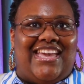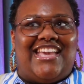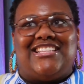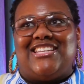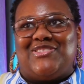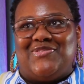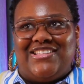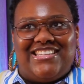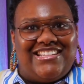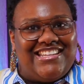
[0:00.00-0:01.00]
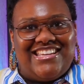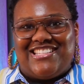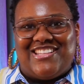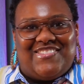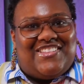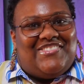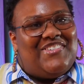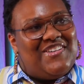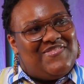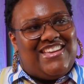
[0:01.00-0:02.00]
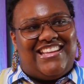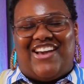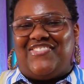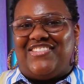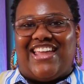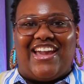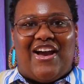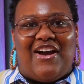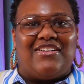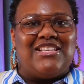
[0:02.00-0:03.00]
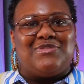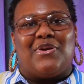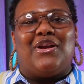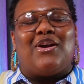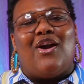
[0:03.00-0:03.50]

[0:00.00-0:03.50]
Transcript: it just really did something for me and i feel like all these prayer